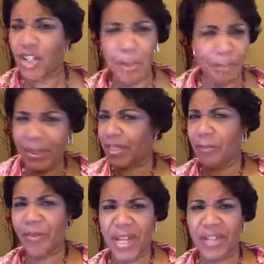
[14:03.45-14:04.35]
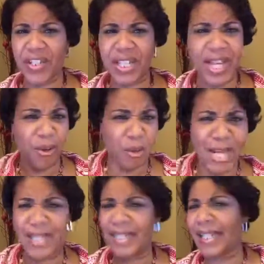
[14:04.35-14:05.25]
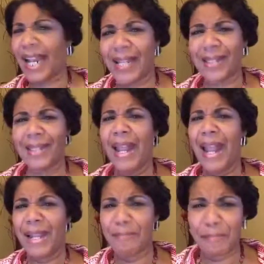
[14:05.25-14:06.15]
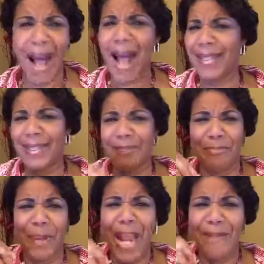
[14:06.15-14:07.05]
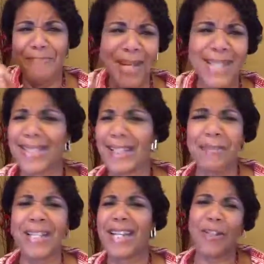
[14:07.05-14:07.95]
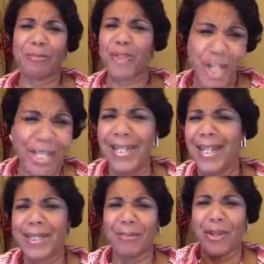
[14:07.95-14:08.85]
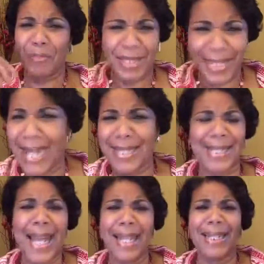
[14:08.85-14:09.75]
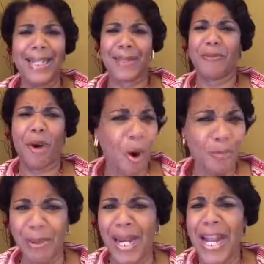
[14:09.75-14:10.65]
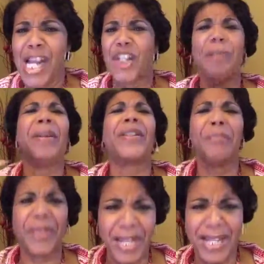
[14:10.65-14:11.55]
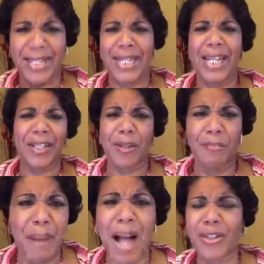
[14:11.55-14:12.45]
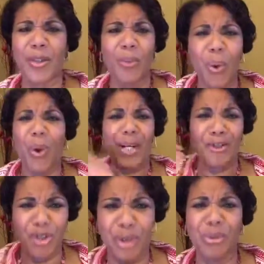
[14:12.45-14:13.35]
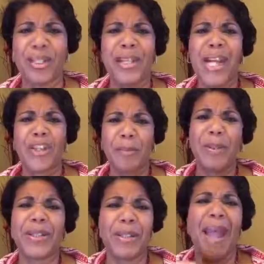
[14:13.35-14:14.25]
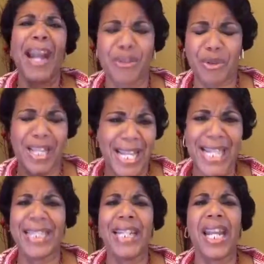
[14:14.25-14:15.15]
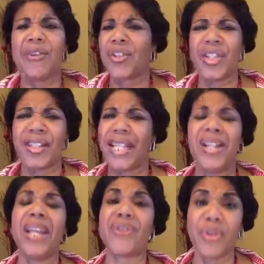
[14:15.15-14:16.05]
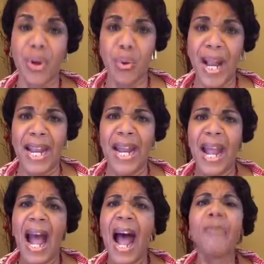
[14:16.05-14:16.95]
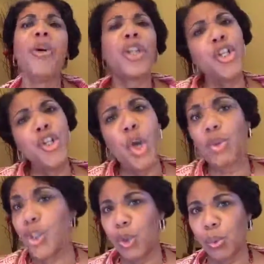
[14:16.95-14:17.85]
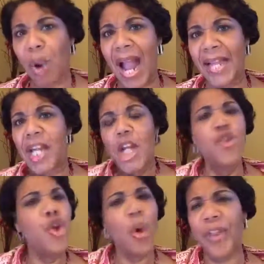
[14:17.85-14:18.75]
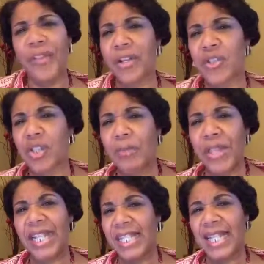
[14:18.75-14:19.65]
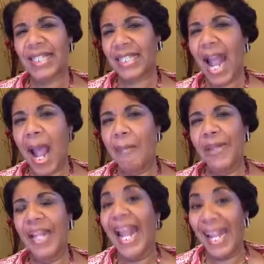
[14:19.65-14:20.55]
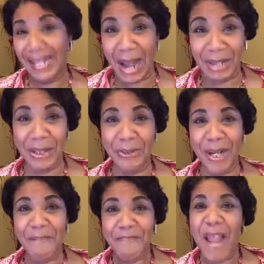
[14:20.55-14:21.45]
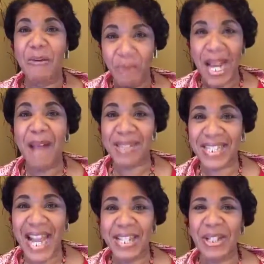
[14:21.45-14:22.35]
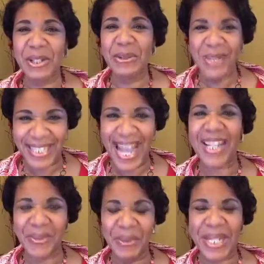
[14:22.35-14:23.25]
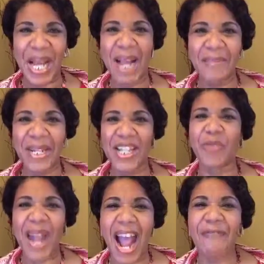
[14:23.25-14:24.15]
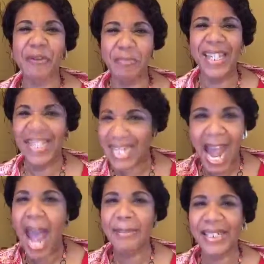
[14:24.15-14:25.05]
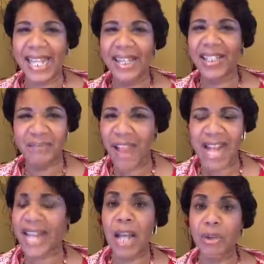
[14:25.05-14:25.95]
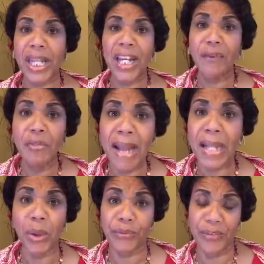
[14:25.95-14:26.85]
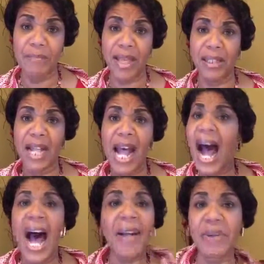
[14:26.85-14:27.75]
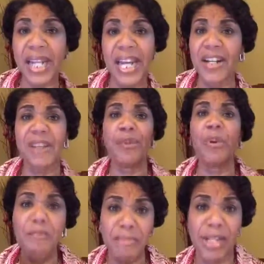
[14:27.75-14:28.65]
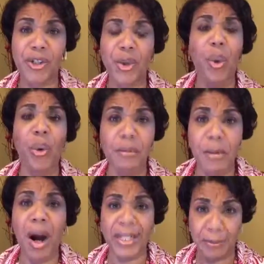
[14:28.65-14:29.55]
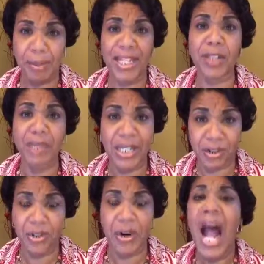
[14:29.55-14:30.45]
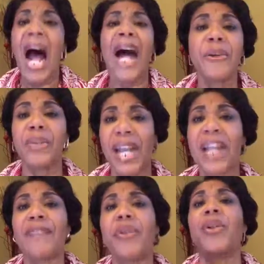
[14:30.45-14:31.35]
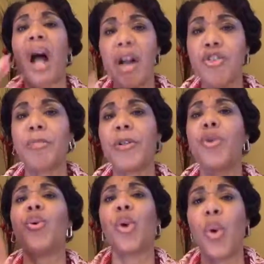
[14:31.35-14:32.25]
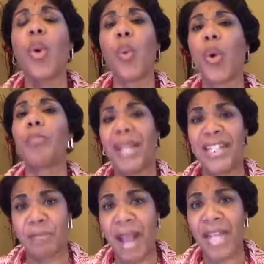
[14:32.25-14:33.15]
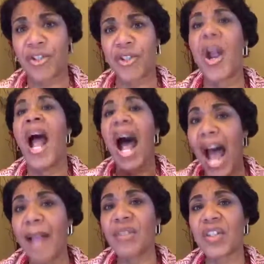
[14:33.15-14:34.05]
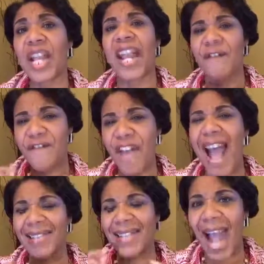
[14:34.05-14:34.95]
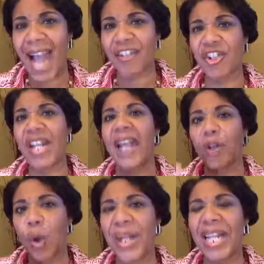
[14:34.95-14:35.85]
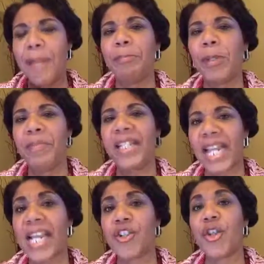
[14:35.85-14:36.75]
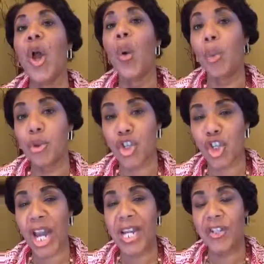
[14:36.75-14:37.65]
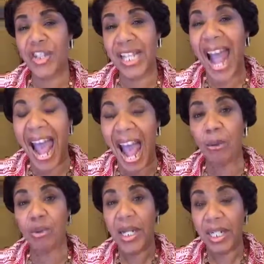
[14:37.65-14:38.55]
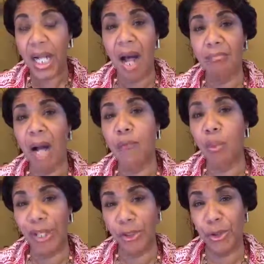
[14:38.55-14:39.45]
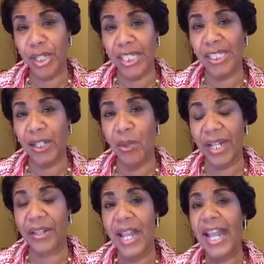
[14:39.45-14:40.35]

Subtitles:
She put some things together, raisin cakes and pies and pieces. Let me say some chicken and some potato salad and some cornbread. She put some things together, some bottles of water and juice, and she put some extra things in there. And she said, there's no way I'm going to know to do right. Know that there's something that needs to happen and not do it. And what I'm saying to you is that's what time it is. We have to be in an Abigail advance. I don't care if you male or female. I don't care if you're a minister or a marketplace minister. I don't care if you're an entrepreneur or a workplace manager. I'm saying fast action and quick implementation will change the outcome of what you're dealing with.